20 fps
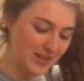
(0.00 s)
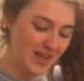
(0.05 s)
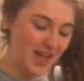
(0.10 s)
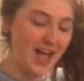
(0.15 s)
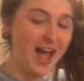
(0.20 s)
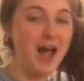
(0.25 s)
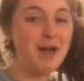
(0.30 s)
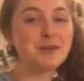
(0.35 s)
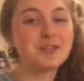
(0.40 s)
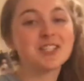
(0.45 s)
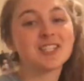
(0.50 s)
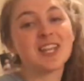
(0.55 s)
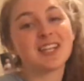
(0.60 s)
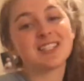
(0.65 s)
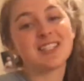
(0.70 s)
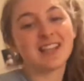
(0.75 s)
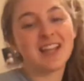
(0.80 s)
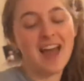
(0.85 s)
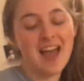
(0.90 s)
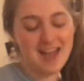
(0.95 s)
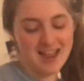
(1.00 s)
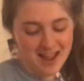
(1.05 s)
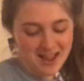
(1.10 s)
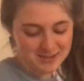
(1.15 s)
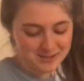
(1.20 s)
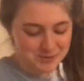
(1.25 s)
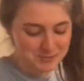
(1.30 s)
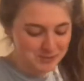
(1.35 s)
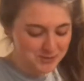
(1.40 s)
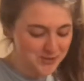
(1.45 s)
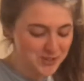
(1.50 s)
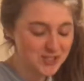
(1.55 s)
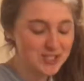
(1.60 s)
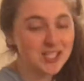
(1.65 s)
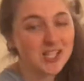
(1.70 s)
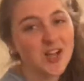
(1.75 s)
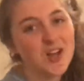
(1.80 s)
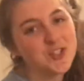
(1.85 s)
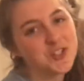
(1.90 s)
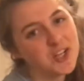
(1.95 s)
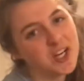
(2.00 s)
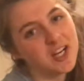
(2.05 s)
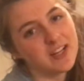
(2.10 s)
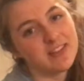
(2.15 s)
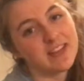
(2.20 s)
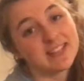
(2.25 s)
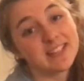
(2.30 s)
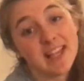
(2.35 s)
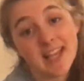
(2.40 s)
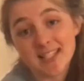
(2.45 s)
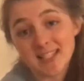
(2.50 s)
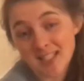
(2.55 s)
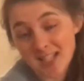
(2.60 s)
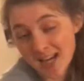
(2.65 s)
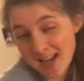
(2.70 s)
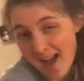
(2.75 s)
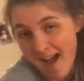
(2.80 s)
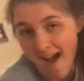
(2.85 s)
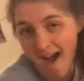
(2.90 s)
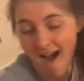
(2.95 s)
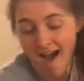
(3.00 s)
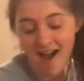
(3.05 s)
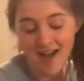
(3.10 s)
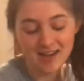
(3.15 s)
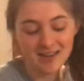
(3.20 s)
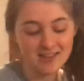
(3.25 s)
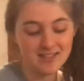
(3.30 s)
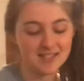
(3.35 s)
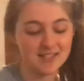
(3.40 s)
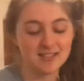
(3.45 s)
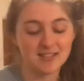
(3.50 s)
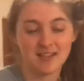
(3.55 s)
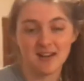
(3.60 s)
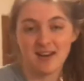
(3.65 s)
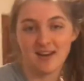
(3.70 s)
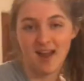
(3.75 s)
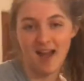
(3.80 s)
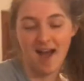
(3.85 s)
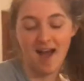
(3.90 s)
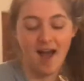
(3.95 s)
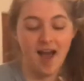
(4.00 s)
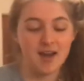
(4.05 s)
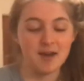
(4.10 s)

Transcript: I would just like to let with oh. disclosure I this isn't it. an ad. This isn't an ad.